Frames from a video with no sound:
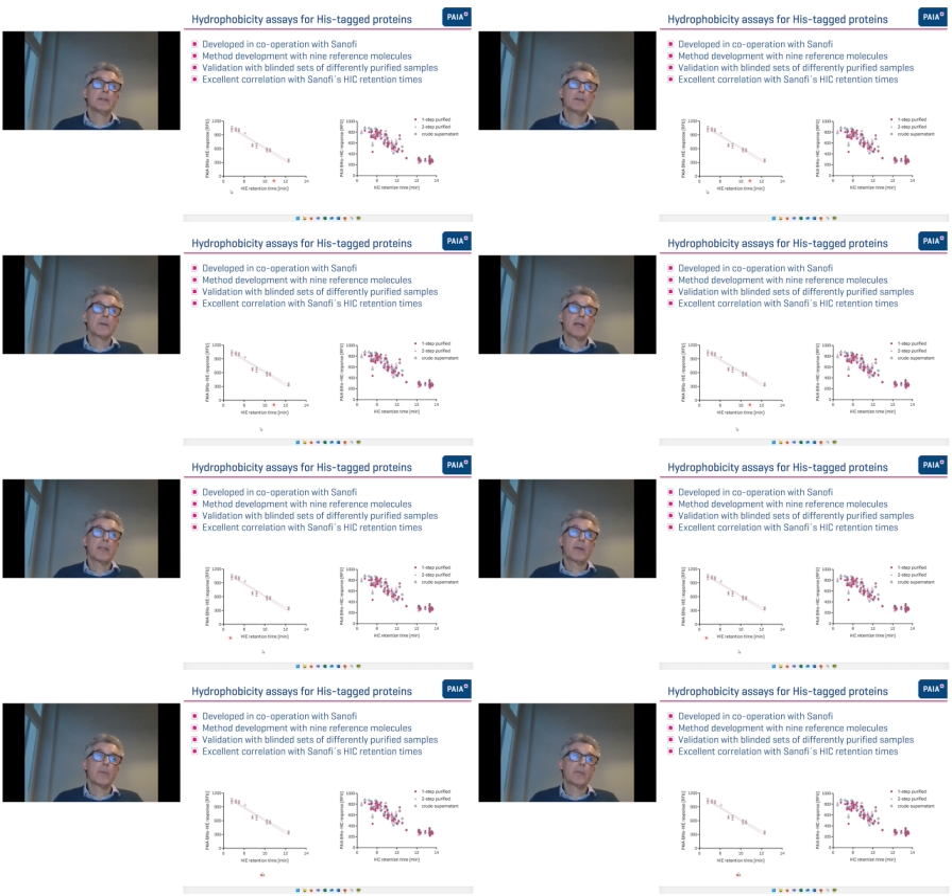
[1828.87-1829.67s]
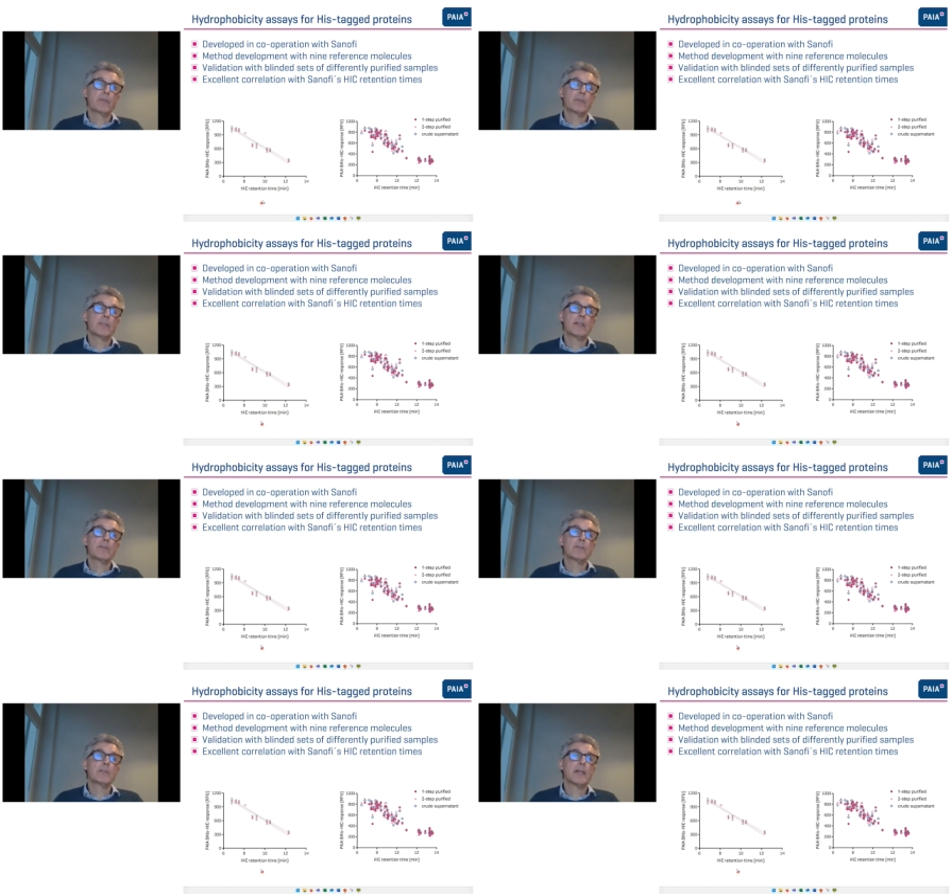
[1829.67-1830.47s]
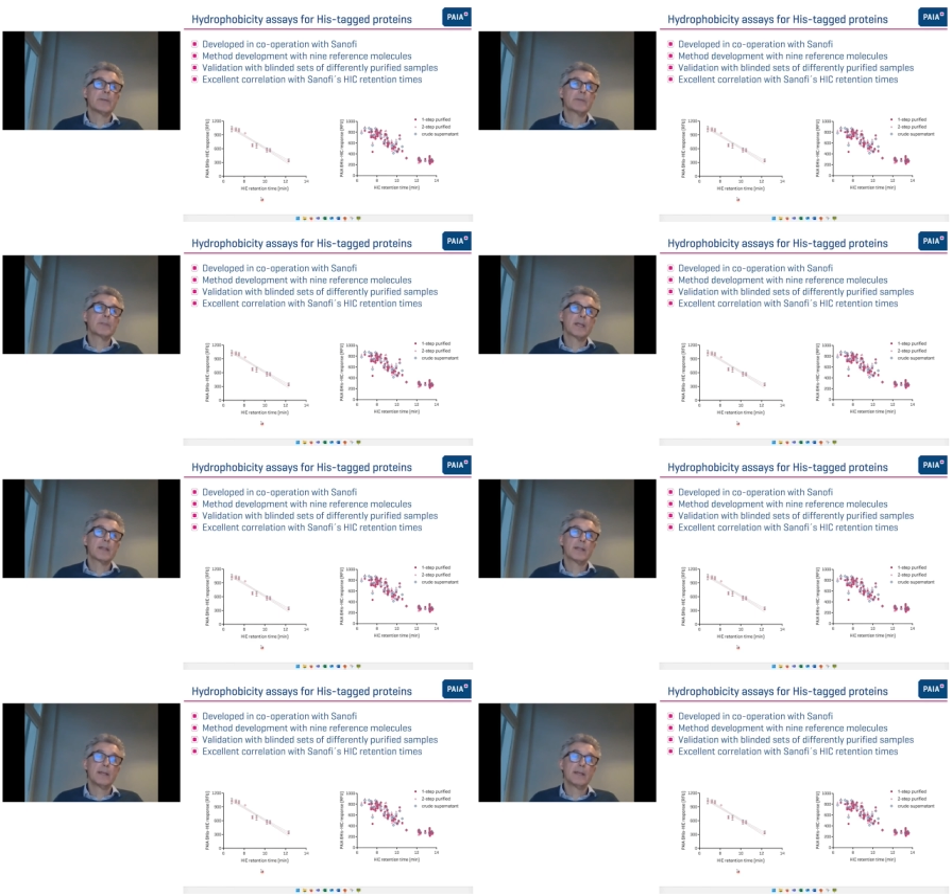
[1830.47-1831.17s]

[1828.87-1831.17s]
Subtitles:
together with the retention times that